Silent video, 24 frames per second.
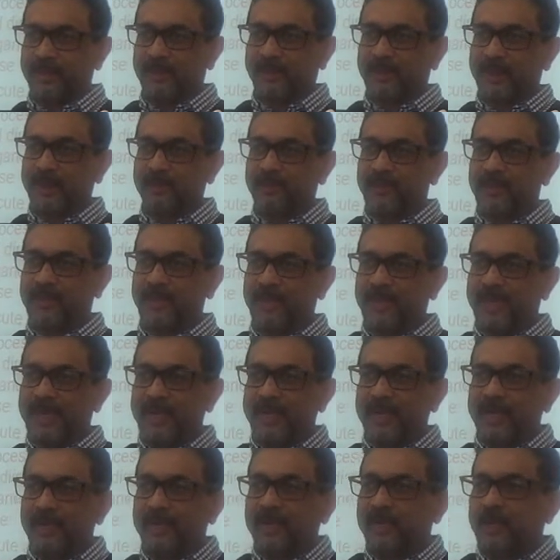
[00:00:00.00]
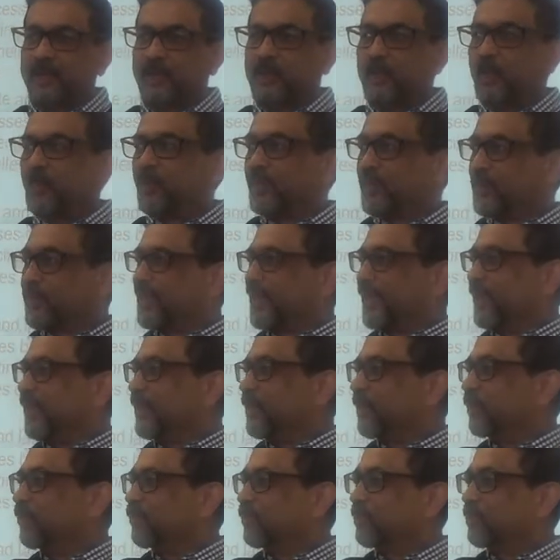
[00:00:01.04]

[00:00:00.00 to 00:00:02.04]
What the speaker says: capsid. So you see,